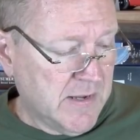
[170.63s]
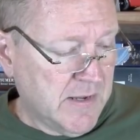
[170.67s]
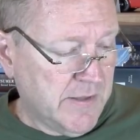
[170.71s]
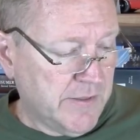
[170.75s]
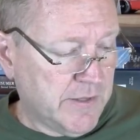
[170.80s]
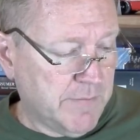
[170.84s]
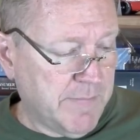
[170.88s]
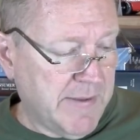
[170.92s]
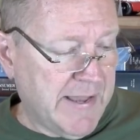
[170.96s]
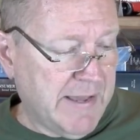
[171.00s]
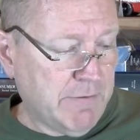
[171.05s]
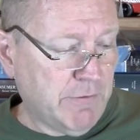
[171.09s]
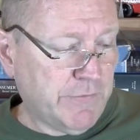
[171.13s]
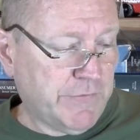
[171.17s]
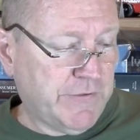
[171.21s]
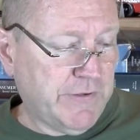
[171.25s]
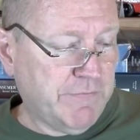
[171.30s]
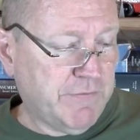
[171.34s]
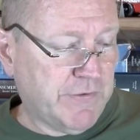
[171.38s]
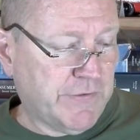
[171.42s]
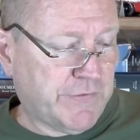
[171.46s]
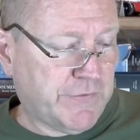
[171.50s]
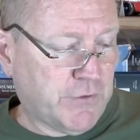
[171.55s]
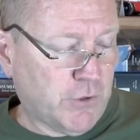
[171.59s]
the man
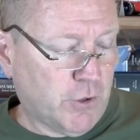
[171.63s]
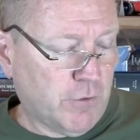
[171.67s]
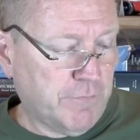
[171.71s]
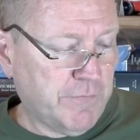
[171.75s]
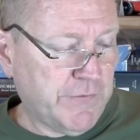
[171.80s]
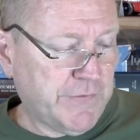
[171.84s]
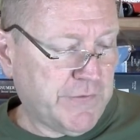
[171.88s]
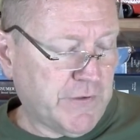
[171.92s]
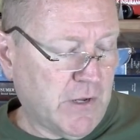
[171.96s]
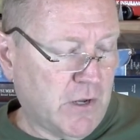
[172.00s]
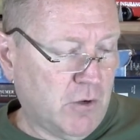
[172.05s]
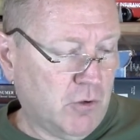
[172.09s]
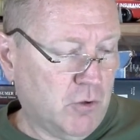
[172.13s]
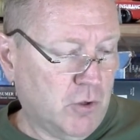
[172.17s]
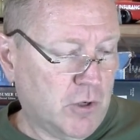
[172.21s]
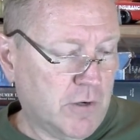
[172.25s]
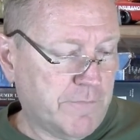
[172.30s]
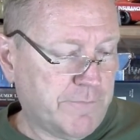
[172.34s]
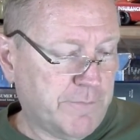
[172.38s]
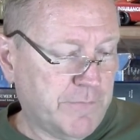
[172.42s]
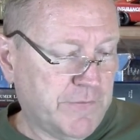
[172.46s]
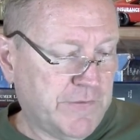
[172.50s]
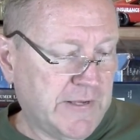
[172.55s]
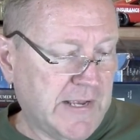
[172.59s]
received a service
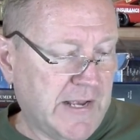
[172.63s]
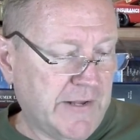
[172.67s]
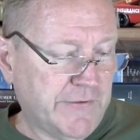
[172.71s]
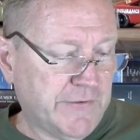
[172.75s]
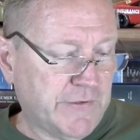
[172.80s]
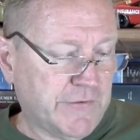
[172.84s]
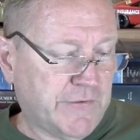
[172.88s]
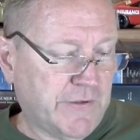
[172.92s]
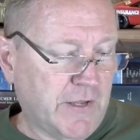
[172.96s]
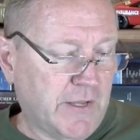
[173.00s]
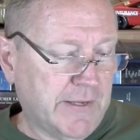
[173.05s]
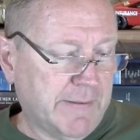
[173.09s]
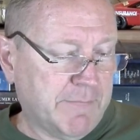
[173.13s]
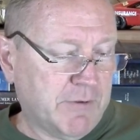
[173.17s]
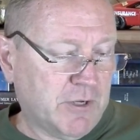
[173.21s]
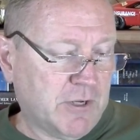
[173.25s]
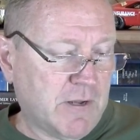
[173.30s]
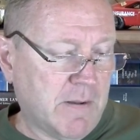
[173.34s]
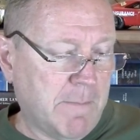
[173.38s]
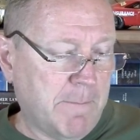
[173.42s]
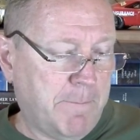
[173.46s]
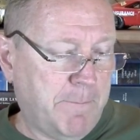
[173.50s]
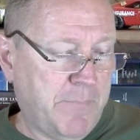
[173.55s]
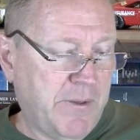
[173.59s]
alert from Tesla telling him to
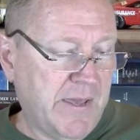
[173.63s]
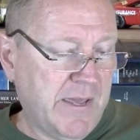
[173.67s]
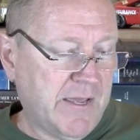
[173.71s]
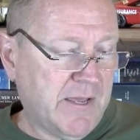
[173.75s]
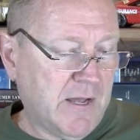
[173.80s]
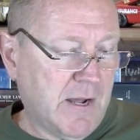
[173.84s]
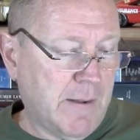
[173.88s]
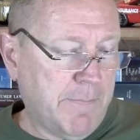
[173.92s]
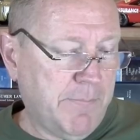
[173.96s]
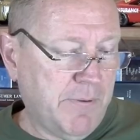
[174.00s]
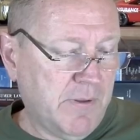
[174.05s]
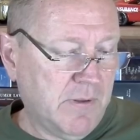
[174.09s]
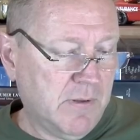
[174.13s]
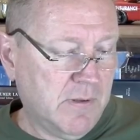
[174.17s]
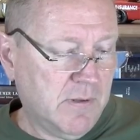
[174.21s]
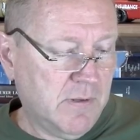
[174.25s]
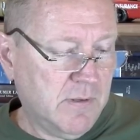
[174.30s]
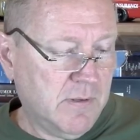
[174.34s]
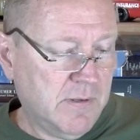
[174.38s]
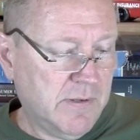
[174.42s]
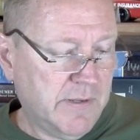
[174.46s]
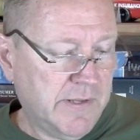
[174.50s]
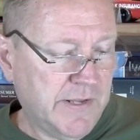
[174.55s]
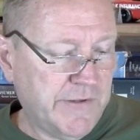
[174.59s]
come pick up
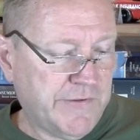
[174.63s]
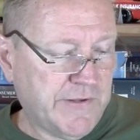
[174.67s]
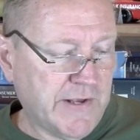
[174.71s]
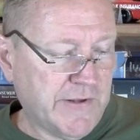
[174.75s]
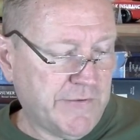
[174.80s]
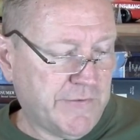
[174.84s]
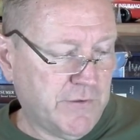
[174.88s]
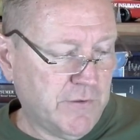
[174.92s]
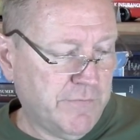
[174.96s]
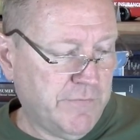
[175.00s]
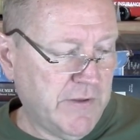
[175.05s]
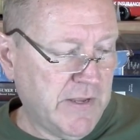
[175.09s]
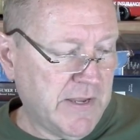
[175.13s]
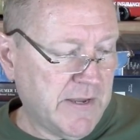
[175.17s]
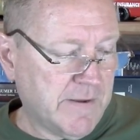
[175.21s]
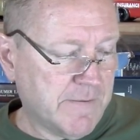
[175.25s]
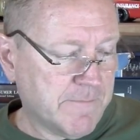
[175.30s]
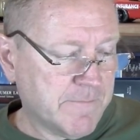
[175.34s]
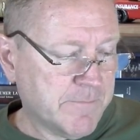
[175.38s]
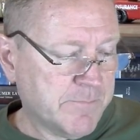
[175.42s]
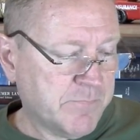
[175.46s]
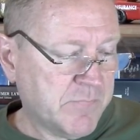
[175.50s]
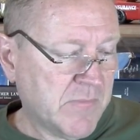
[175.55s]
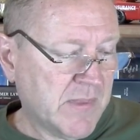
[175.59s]
his SUV.